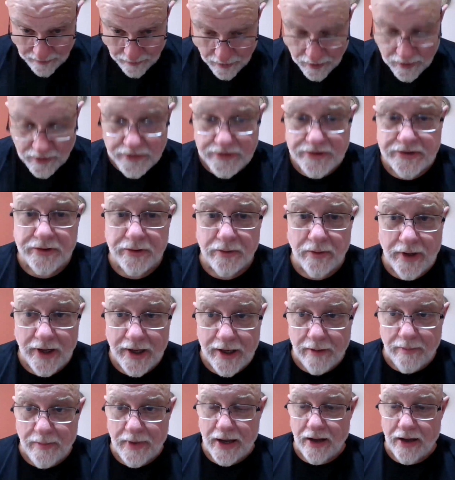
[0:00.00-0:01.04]
worlds to write
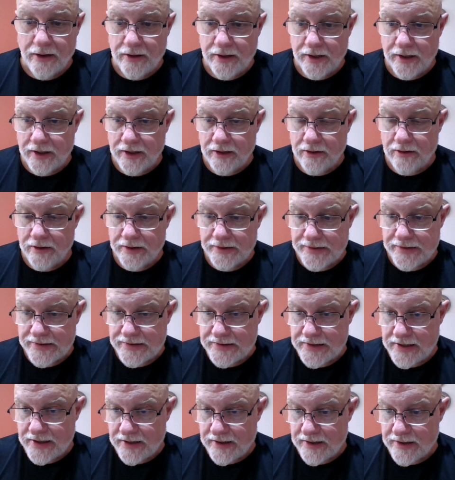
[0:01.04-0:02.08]
about, you know, and to
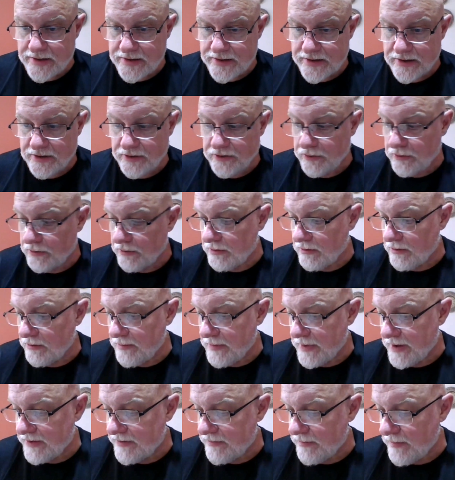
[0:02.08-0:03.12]
set his
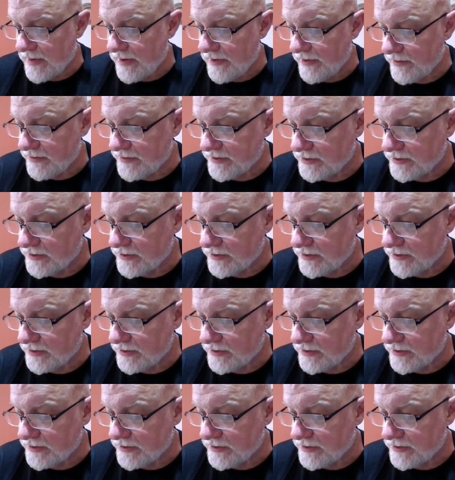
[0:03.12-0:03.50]
Cthulhu mythos